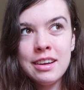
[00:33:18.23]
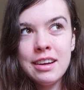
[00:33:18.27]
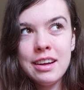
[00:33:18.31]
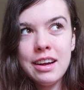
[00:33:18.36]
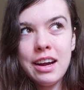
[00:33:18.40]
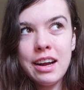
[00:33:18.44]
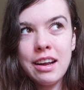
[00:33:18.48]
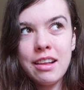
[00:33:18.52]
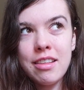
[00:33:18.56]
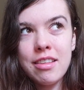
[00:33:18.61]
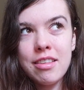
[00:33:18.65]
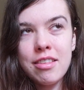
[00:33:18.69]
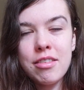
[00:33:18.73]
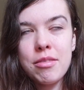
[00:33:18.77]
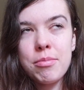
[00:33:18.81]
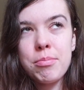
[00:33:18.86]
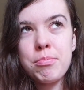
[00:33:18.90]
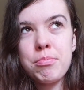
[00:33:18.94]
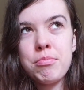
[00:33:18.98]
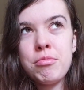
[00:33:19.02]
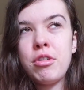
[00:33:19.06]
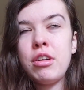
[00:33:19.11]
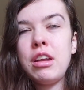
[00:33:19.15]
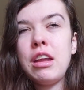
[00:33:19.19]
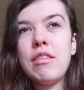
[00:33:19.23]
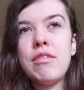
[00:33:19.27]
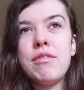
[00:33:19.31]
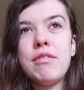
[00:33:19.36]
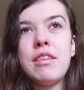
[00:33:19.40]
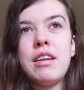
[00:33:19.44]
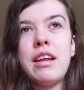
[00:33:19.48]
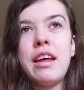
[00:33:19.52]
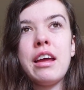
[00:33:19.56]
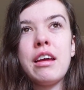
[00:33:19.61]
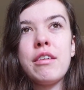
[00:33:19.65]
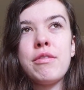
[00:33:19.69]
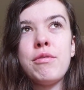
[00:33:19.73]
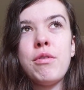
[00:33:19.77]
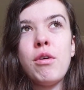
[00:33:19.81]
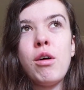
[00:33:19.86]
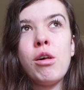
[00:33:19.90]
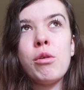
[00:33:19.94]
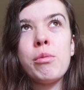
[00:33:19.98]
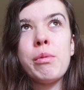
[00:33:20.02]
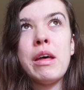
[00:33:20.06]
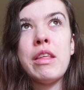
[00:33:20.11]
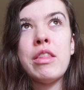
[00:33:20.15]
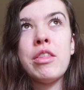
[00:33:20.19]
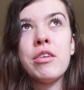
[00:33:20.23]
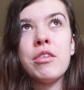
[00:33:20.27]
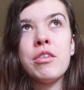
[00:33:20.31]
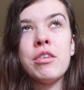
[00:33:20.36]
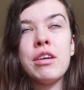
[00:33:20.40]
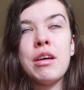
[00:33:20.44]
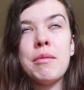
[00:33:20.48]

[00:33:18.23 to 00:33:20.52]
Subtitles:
It's not even like fall weather.